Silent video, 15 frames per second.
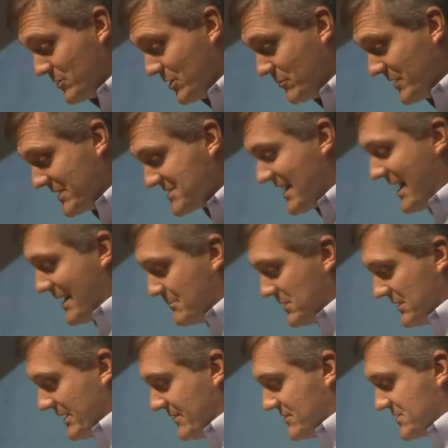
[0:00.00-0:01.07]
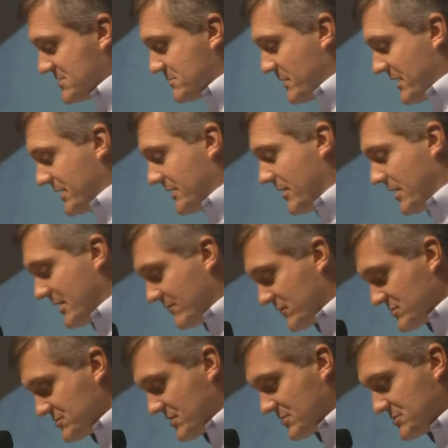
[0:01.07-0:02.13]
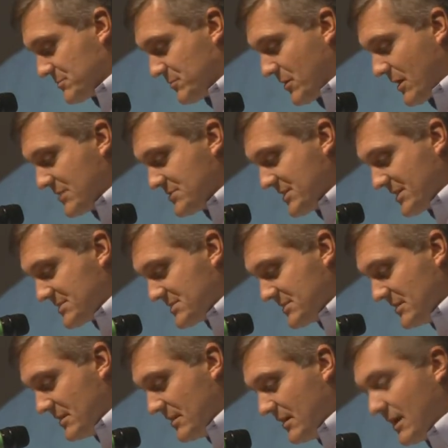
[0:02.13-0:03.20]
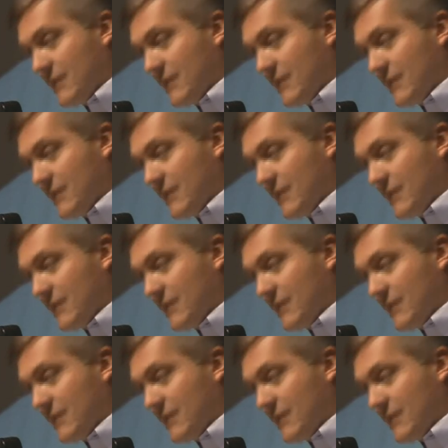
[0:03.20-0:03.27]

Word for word: bill because I believe that spending on infrastructure projects,